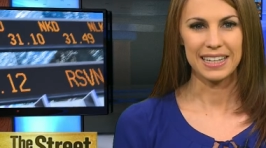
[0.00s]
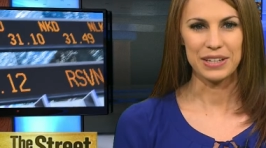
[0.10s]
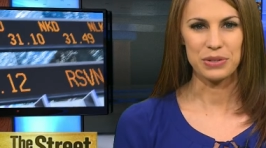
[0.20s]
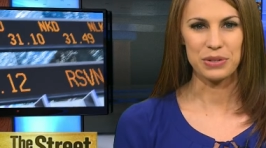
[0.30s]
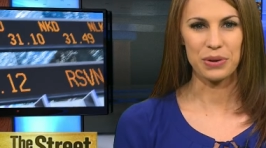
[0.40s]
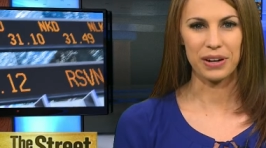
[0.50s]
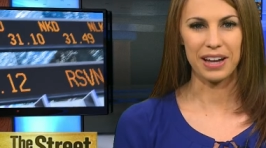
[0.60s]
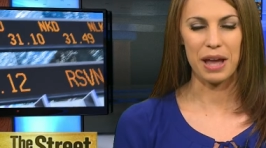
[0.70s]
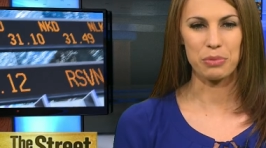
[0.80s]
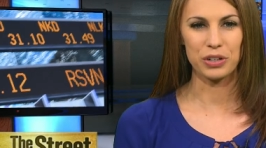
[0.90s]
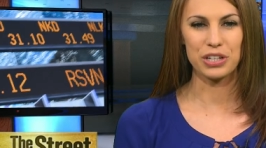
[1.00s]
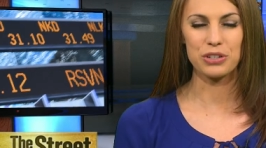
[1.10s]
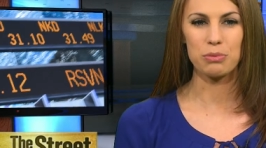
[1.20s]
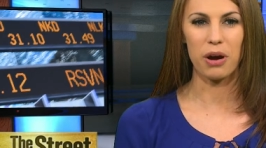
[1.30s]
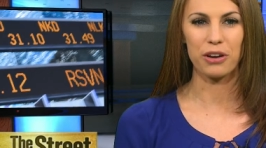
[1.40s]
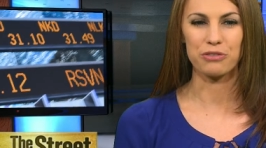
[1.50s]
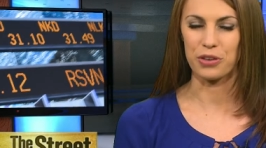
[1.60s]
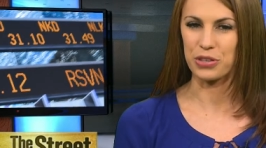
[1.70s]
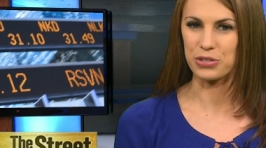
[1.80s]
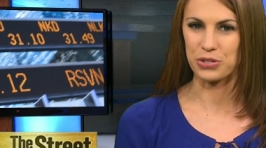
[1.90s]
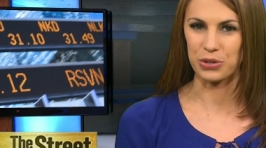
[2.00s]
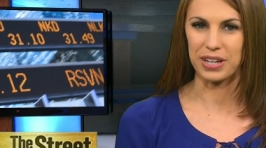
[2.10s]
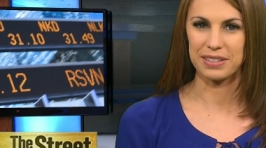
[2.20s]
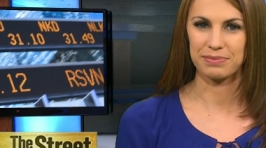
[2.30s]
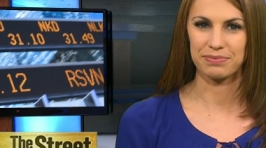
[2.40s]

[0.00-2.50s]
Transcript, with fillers: In New York, I'm Brittany Umar for The Street.